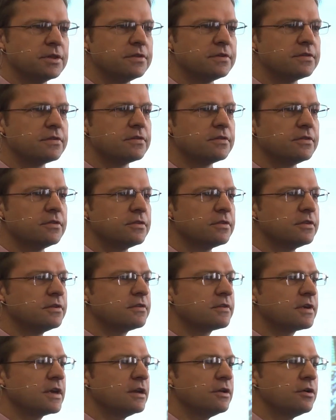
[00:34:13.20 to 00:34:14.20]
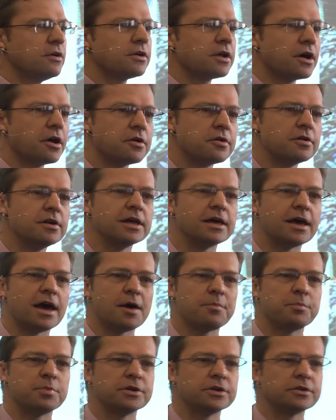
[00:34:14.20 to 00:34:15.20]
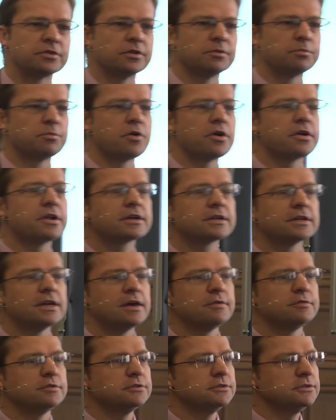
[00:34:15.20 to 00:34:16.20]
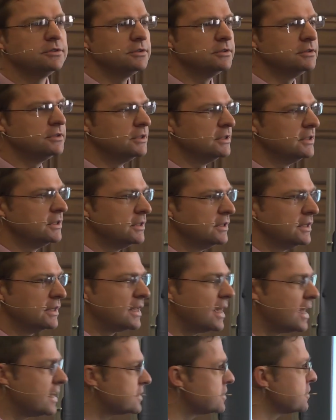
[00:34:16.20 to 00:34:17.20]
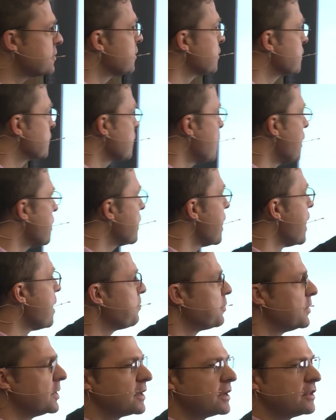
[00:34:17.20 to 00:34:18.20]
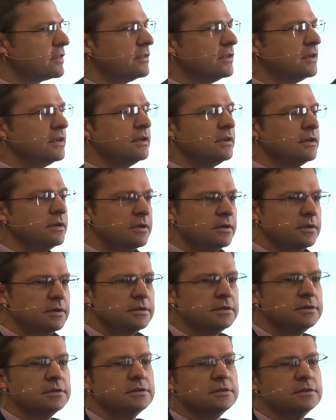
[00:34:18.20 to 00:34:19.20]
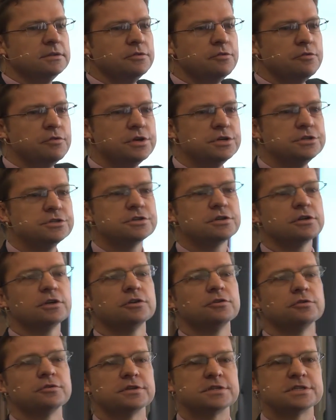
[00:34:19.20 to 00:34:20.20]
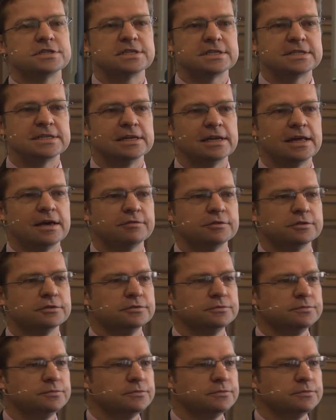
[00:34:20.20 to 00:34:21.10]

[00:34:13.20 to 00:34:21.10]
this, this can not only happen at the product level, it has to start happening at the regional or the city level.